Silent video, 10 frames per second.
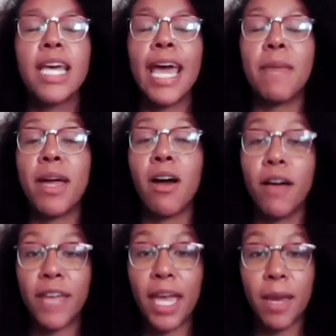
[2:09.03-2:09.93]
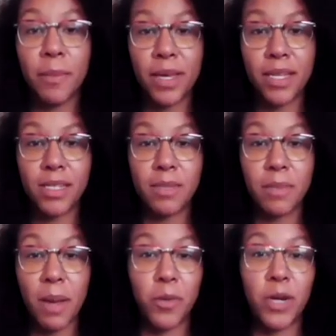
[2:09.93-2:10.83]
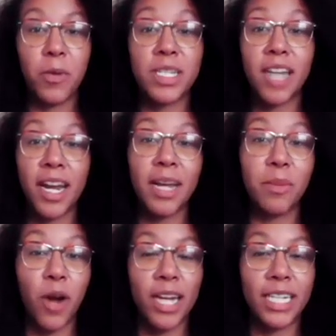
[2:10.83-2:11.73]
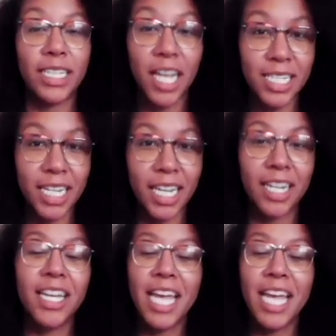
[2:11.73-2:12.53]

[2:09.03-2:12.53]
And my off-campus memory was studying abroad in London,